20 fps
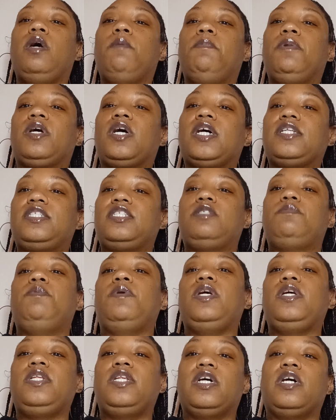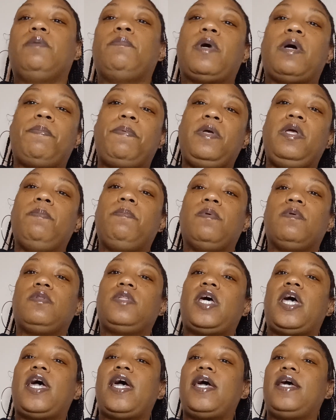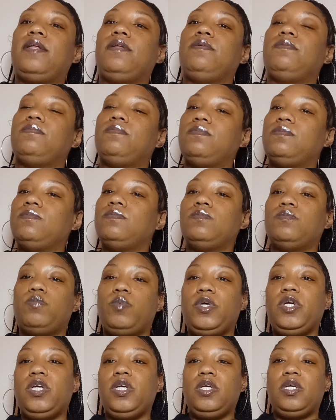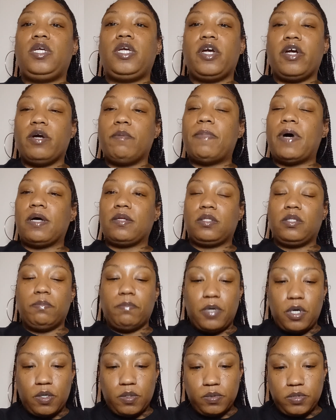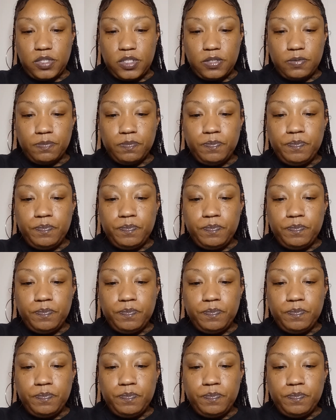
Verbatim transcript: because it's being done by people that we care about the most.